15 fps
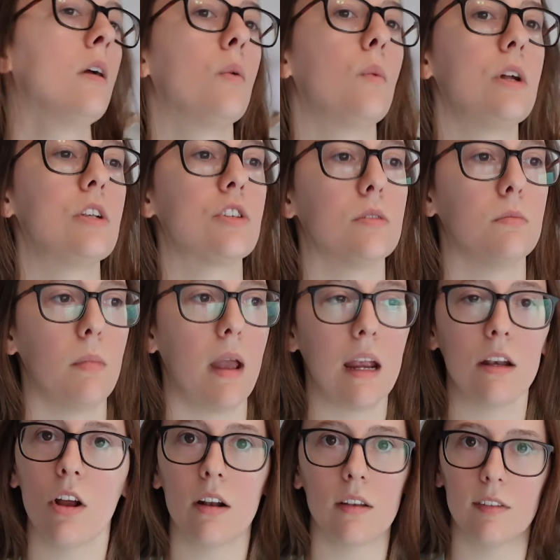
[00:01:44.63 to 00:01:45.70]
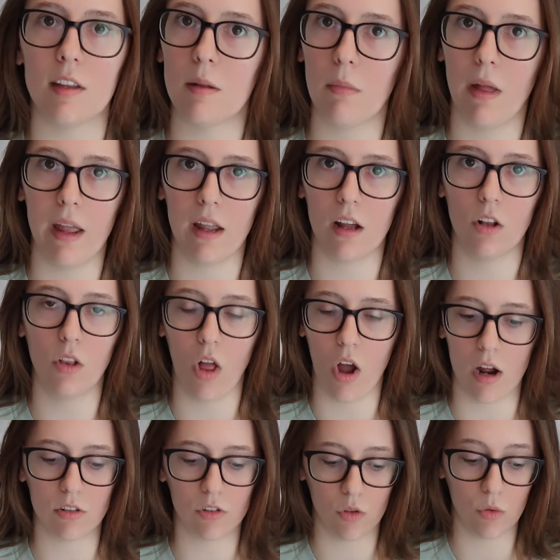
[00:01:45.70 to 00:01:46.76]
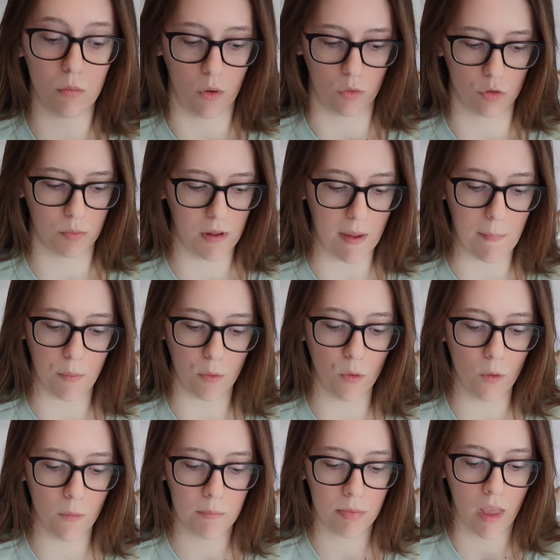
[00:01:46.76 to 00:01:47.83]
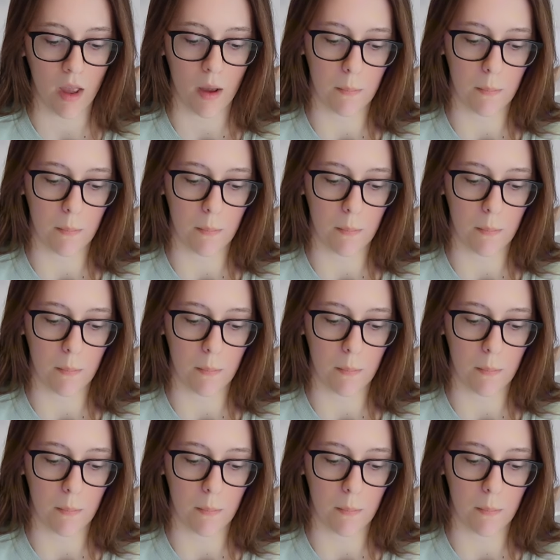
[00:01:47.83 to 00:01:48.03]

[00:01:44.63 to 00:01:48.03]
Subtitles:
which may not seem like a lot to most people,